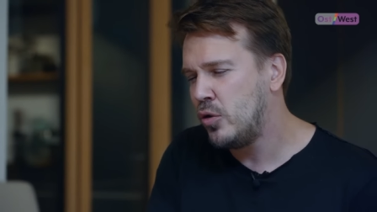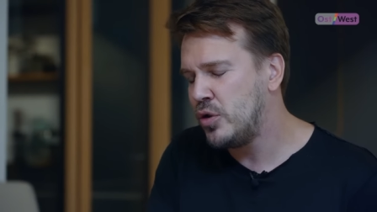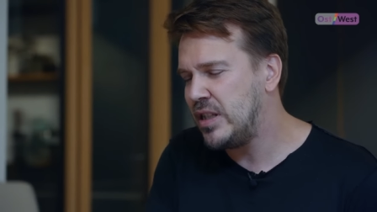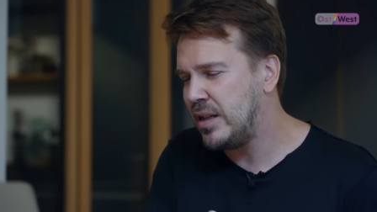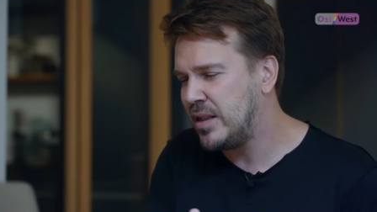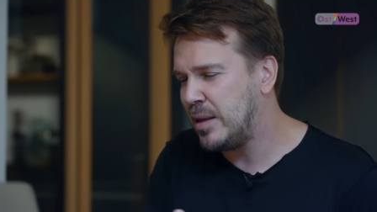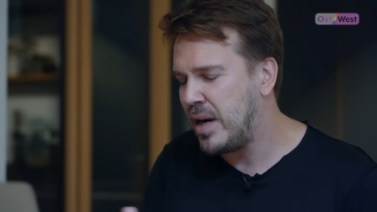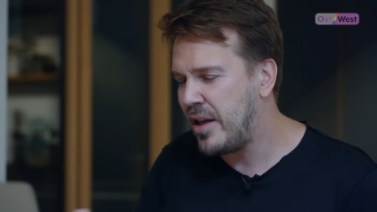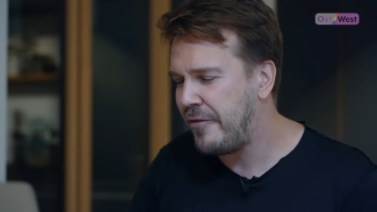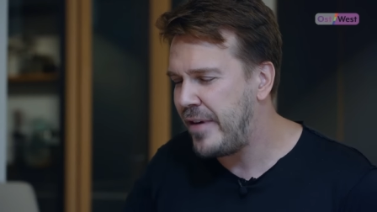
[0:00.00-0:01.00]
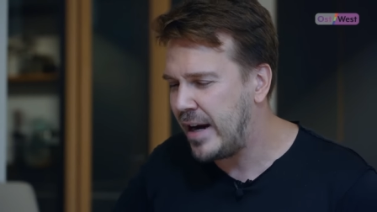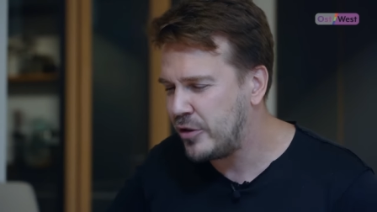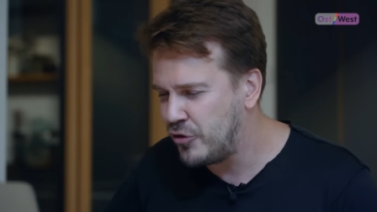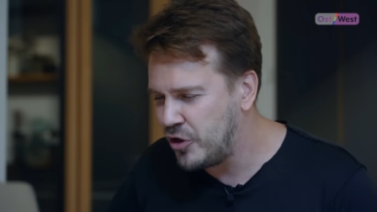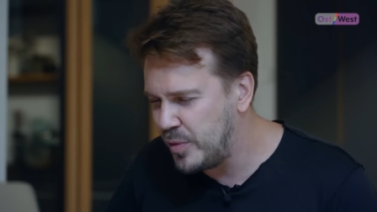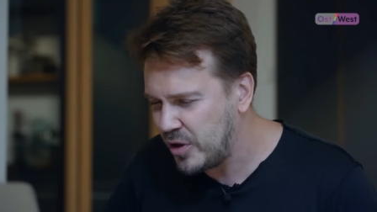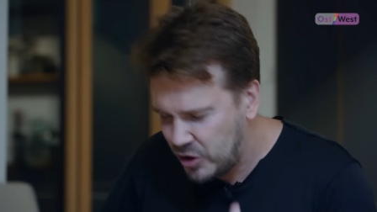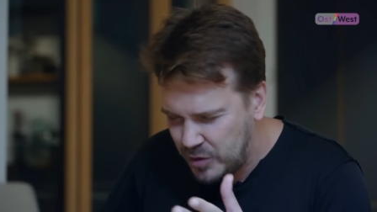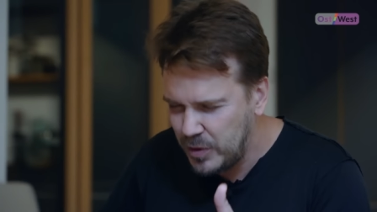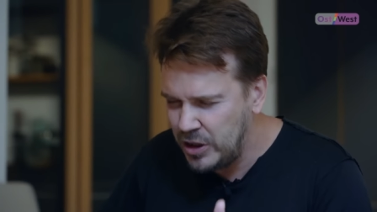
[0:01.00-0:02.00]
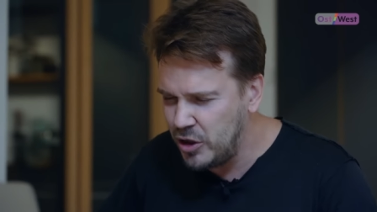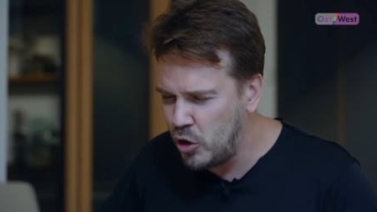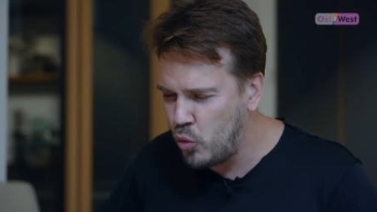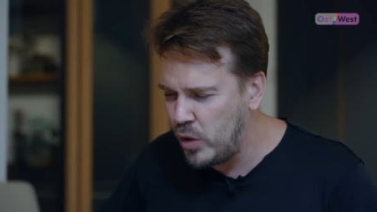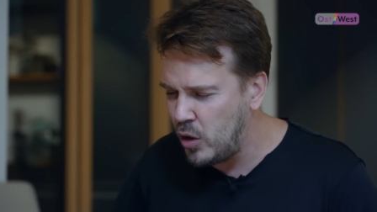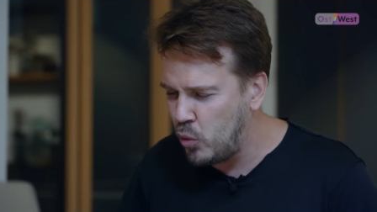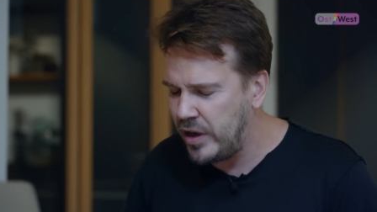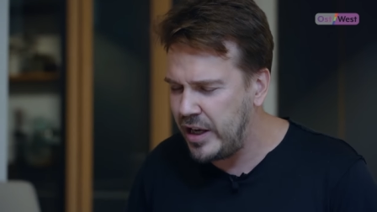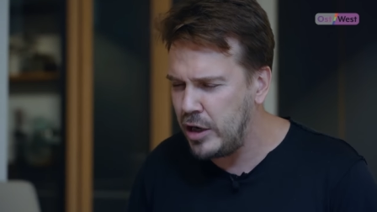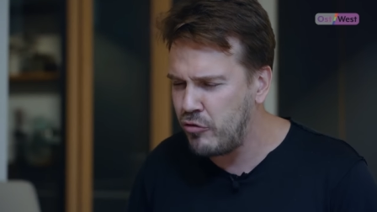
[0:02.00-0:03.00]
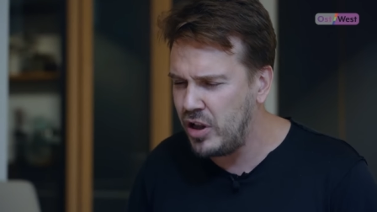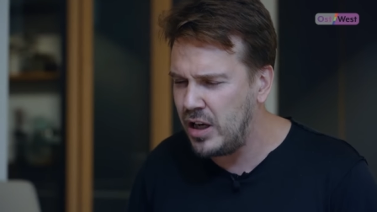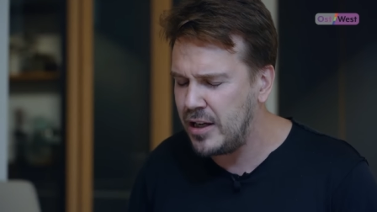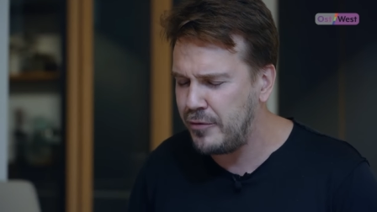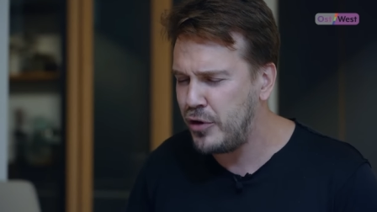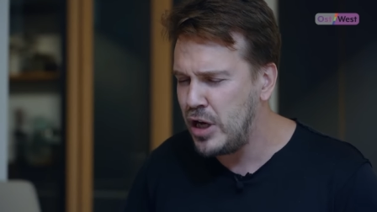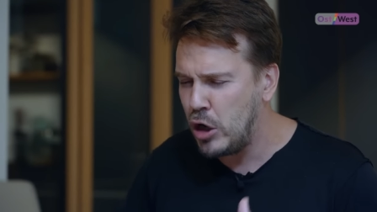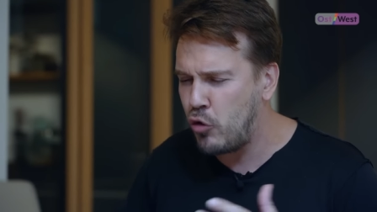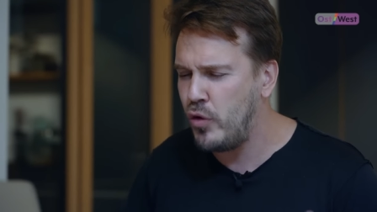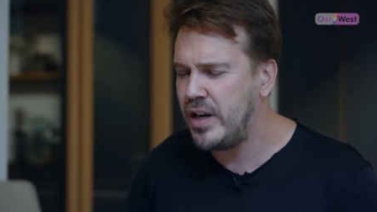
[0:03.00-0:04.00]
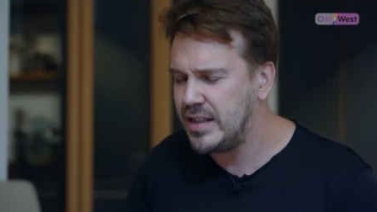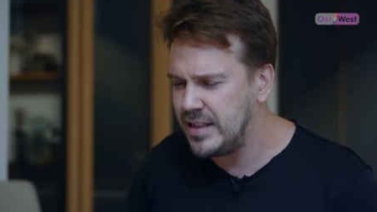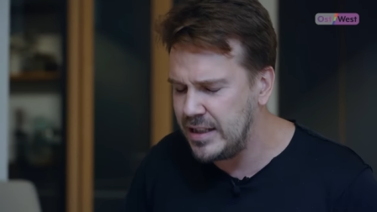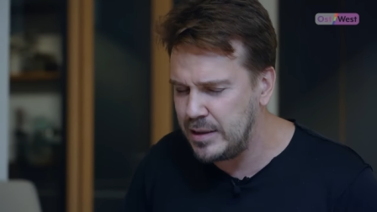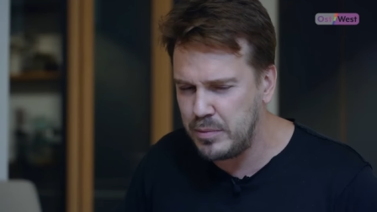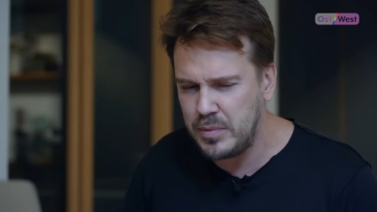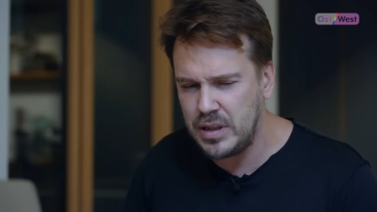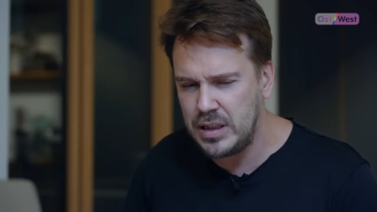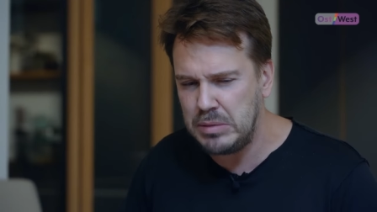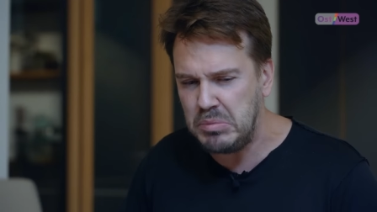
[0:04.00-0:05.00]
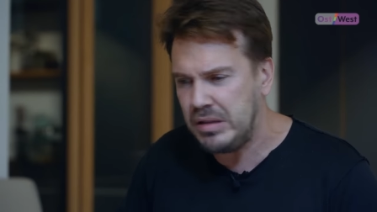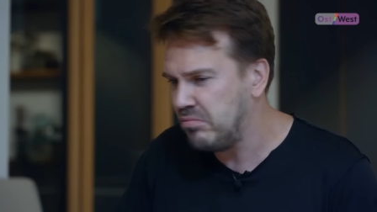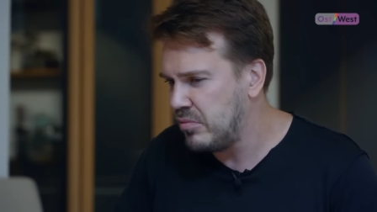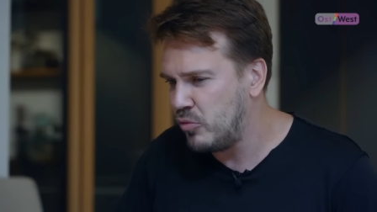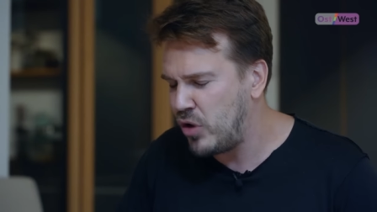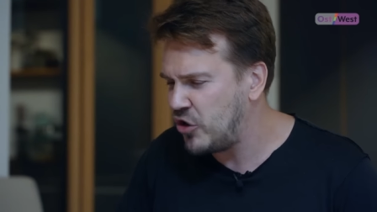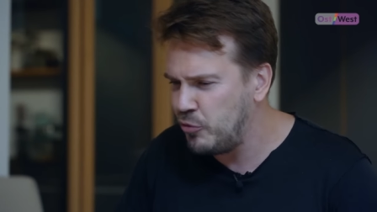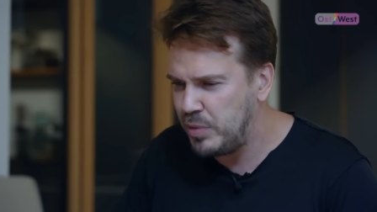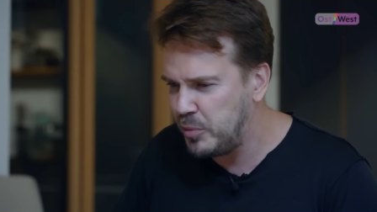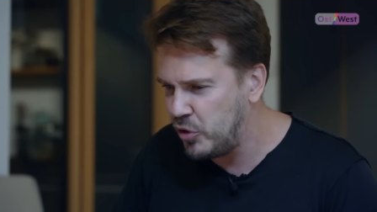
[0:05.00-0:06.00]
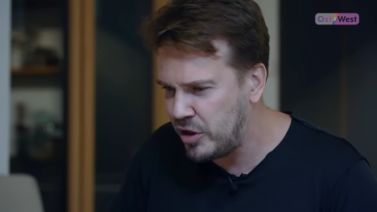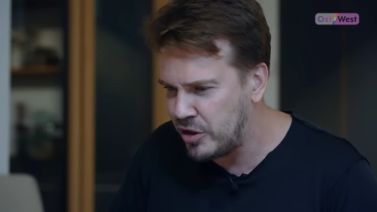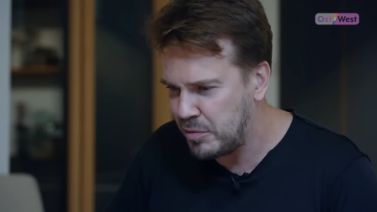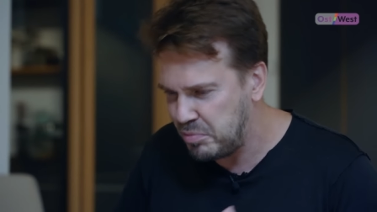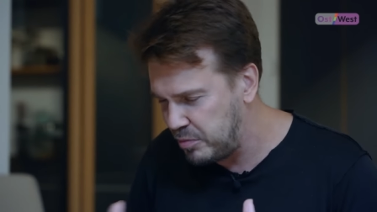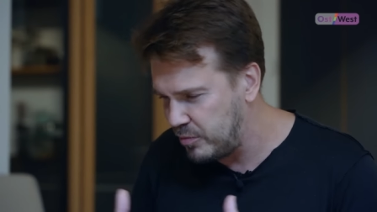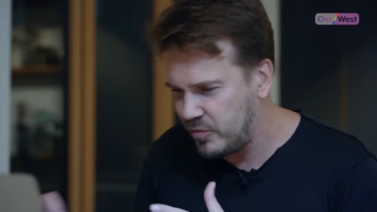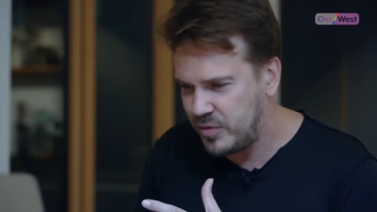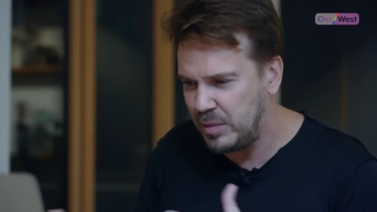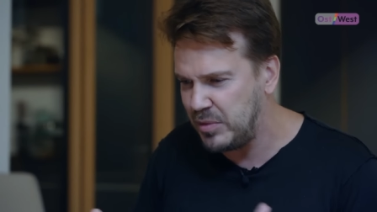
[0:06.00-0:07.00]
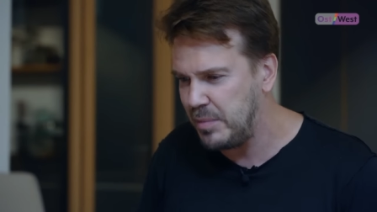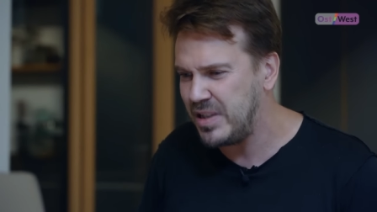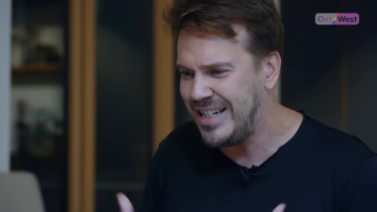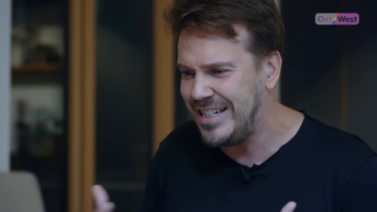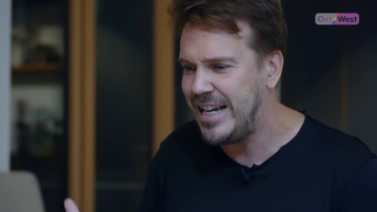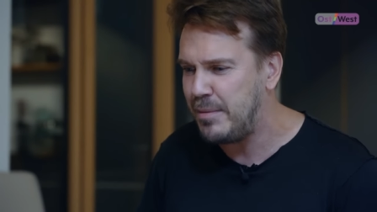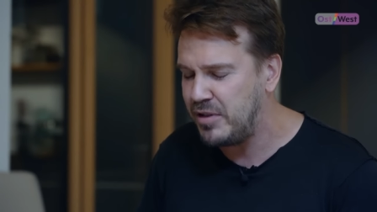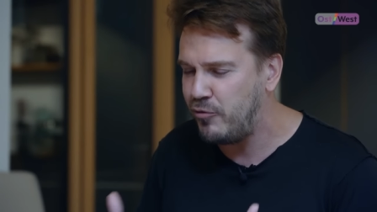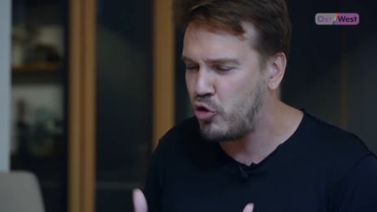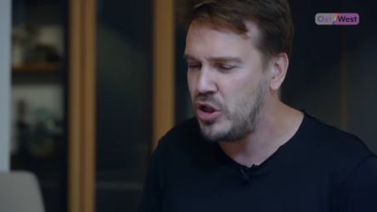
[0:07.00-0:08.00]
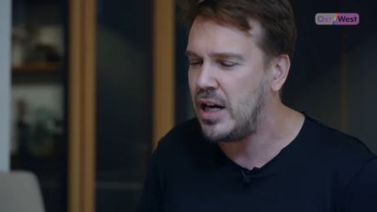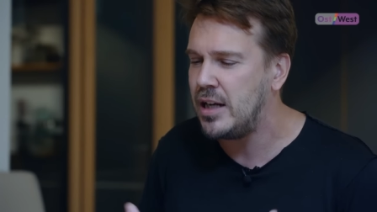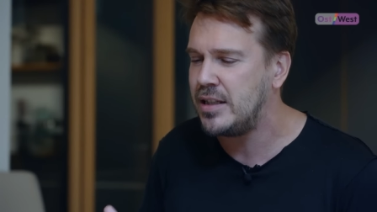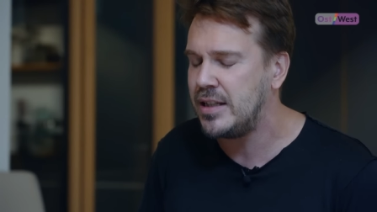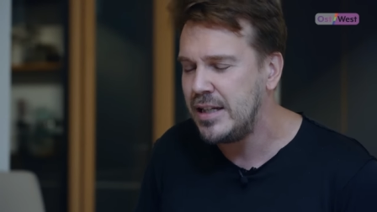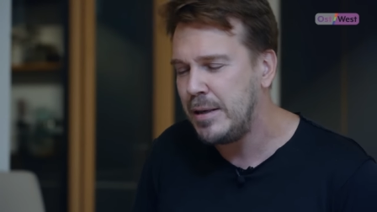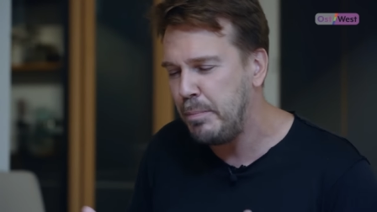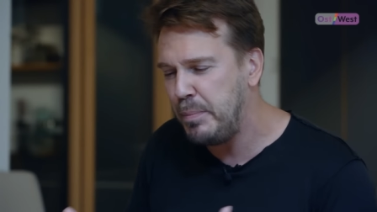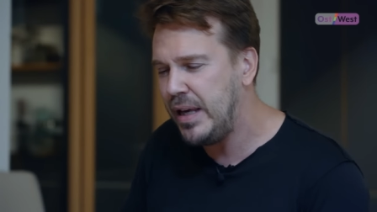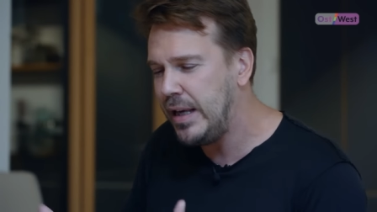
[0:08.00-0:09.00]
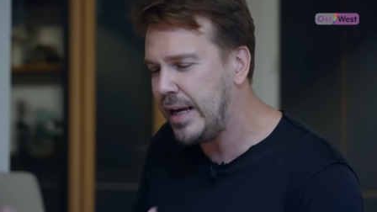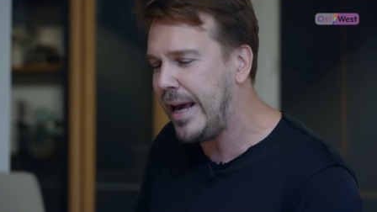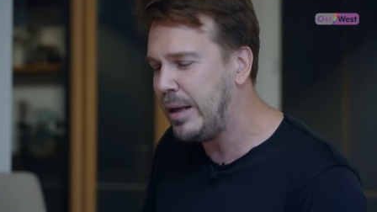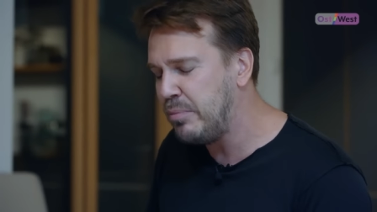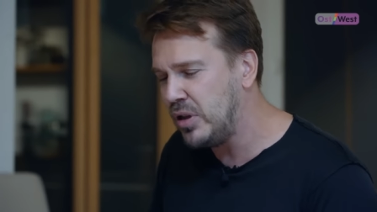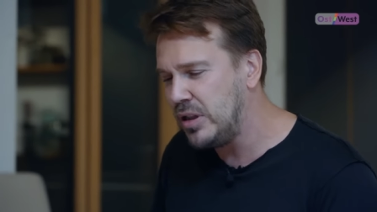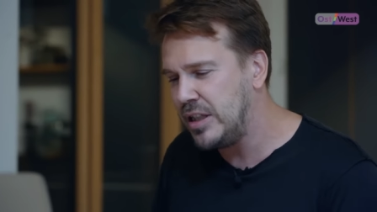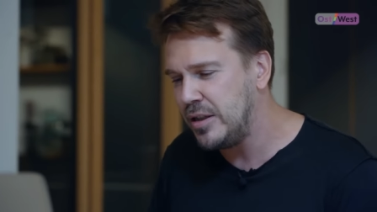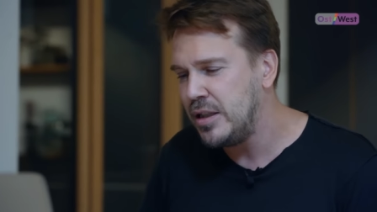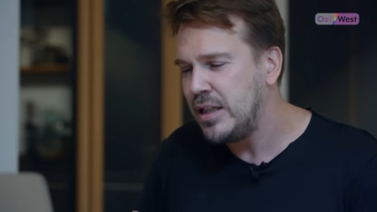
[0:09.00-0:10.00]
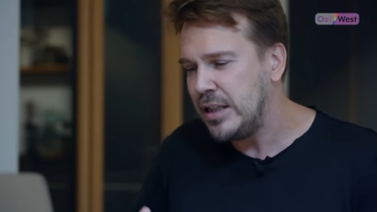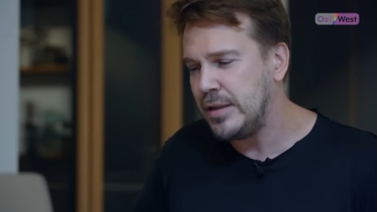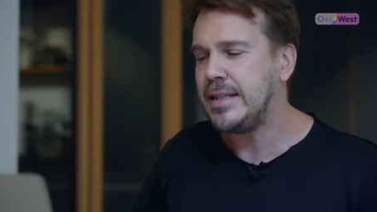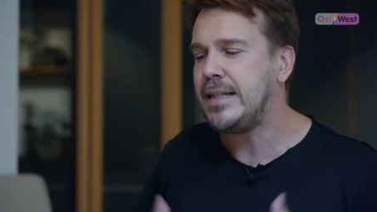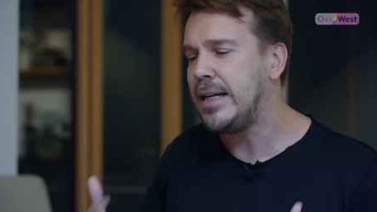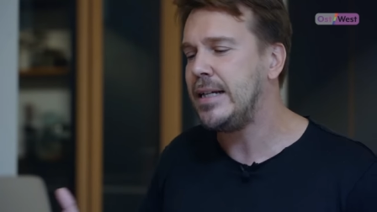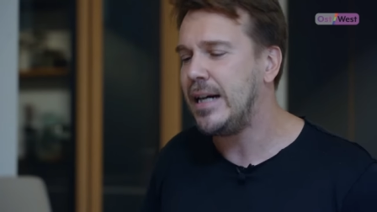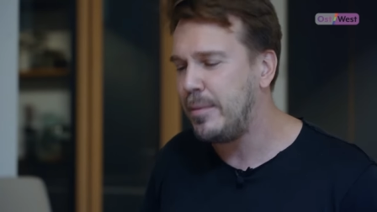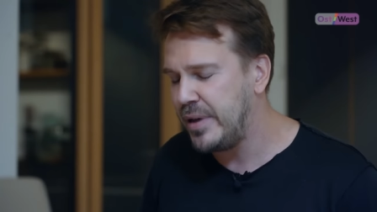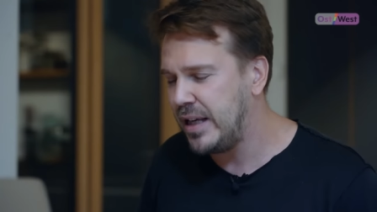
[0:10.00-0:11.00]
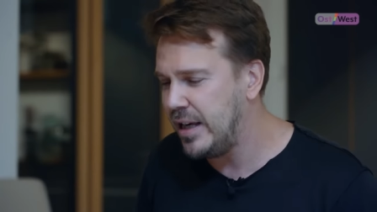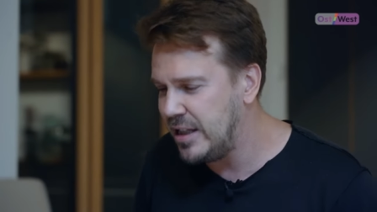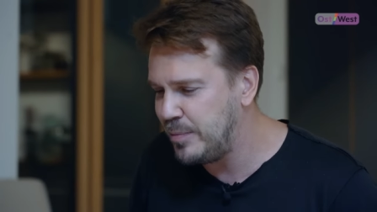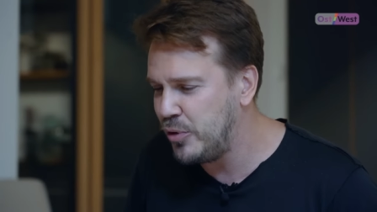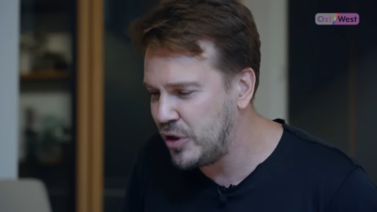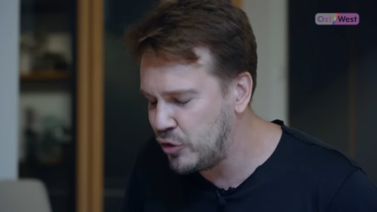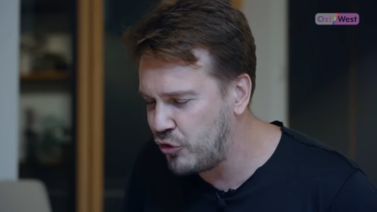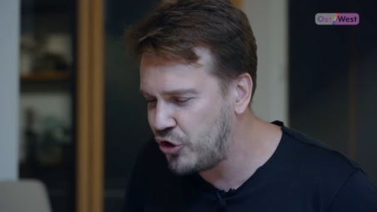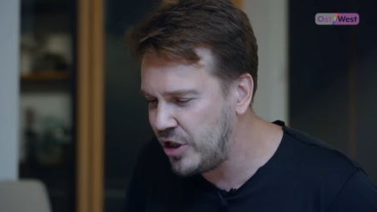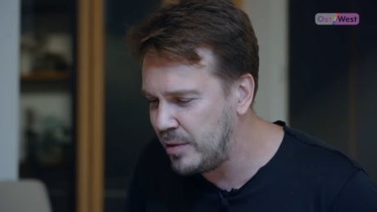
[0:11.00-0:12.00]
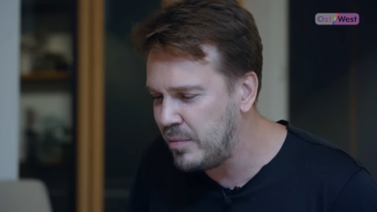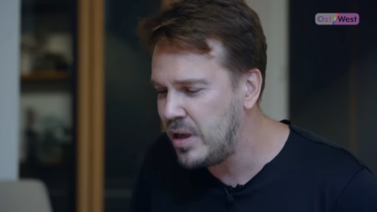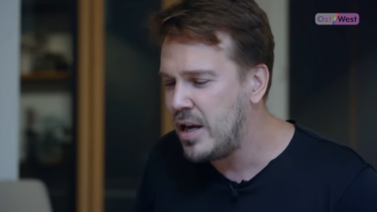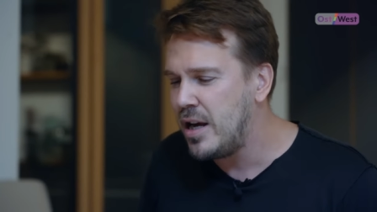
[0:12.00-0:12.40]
on some other factors? Because, you know, we, we hear a lot of criticism uh, and Russian people are sometimes condemned for not being able to, to stand up against Putin's regime.